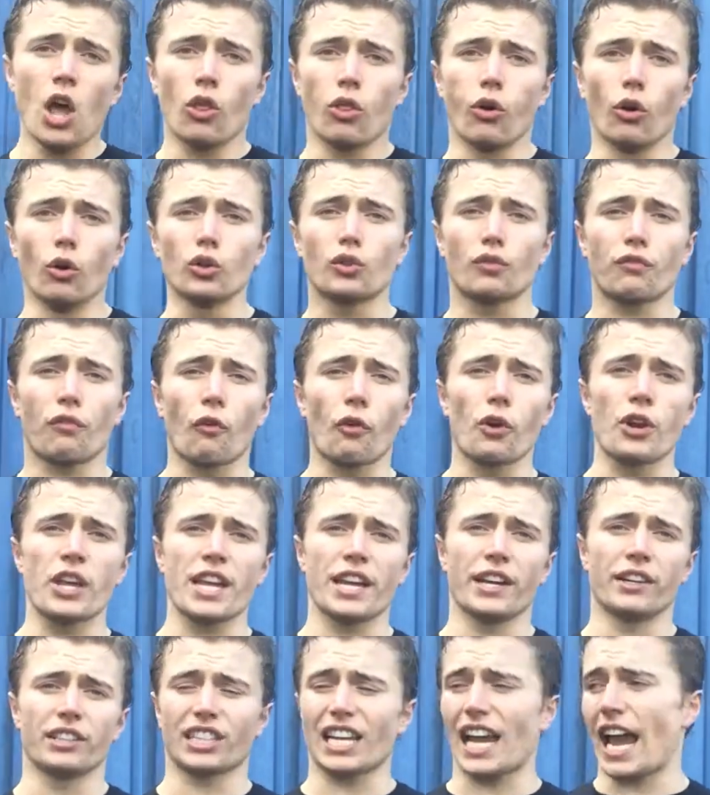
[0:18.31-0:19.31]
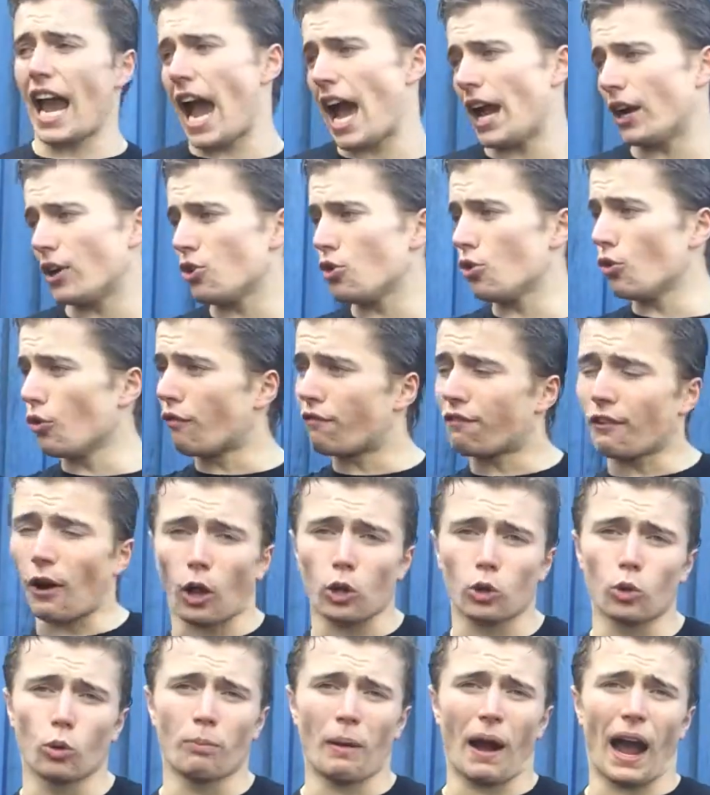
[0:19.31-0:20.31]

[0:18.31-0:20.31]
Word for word: those forty years ahead, you followed